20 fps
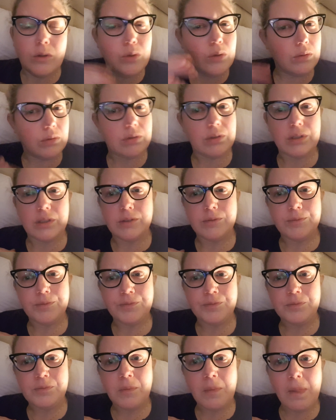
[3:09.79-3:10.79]
I
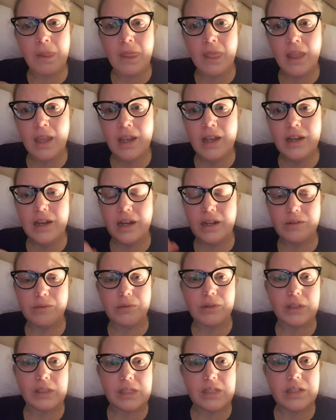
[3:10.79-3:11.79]

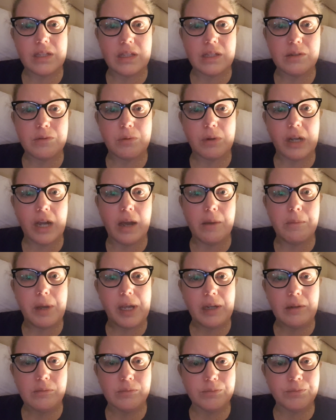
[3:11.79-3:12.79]
didn't really see this one
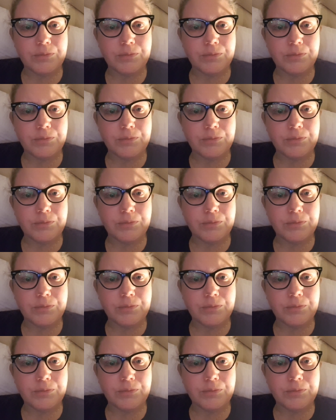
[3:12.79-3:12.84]
coming.